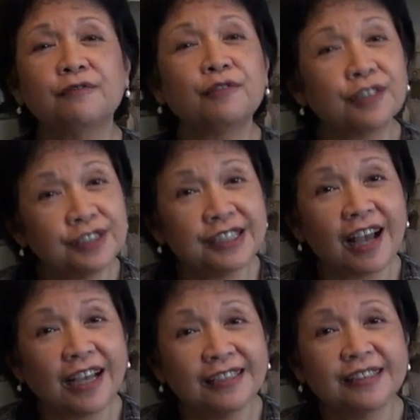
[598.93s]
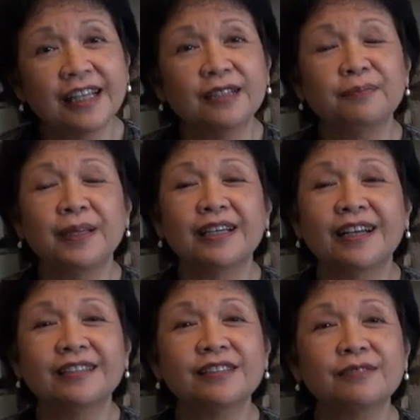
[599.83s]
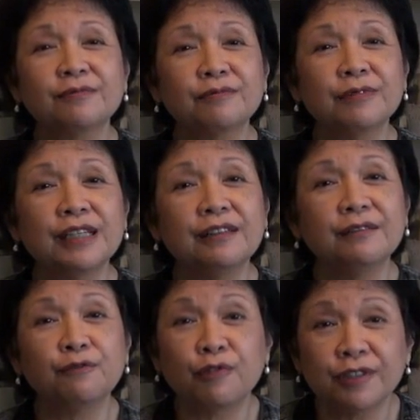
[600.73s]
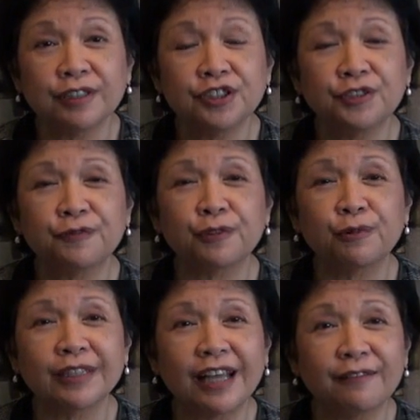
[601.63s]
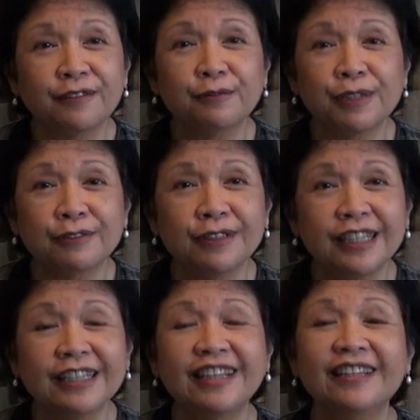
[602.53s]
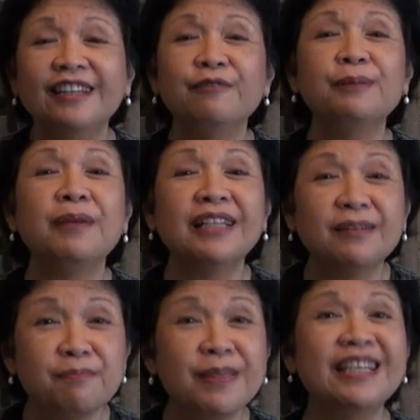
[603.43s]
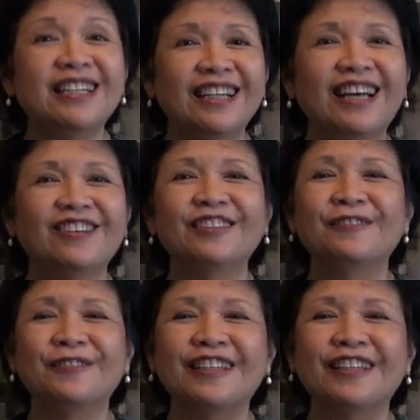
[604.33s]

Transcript: forest guides helping us, we foraged for whatever we could eat, and then we made a meal out of